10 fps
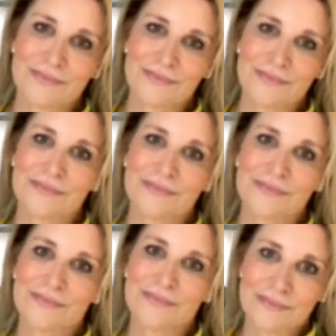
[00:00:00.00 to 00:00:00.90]

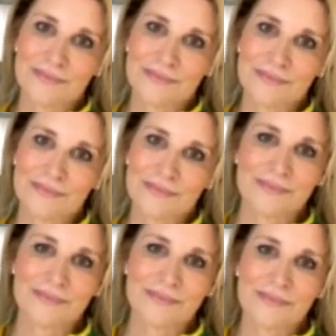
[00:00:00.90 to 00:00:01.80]

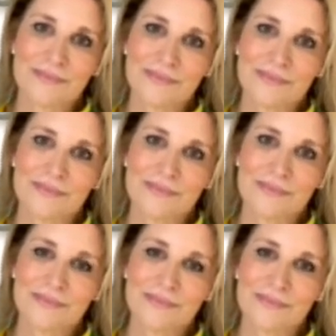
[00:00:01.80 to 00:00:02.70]

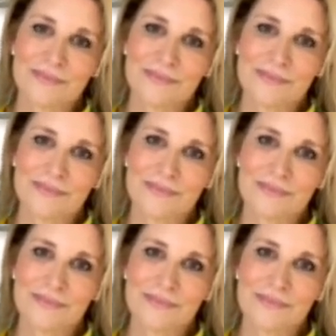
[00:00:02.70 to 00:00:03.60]

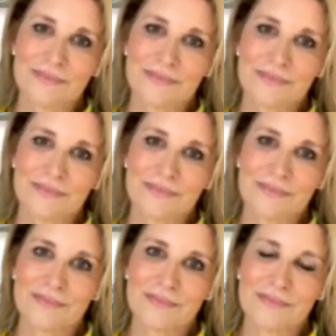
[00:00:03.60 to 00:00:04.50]

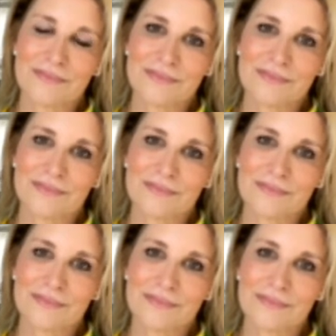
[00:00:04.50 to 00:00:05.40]

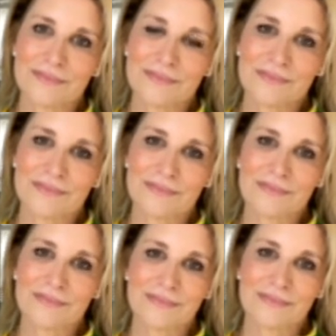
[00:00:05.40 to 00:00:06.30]

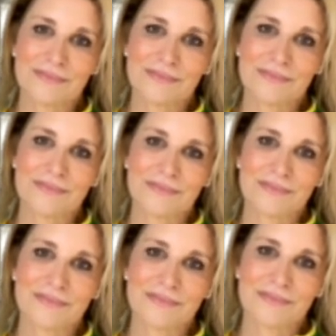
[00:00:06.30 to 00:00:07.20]

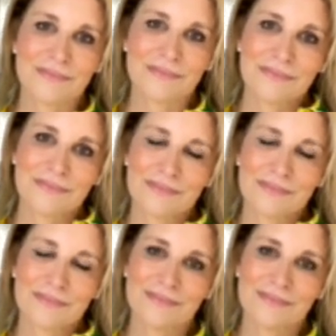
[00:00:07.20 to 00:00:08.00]
(silent)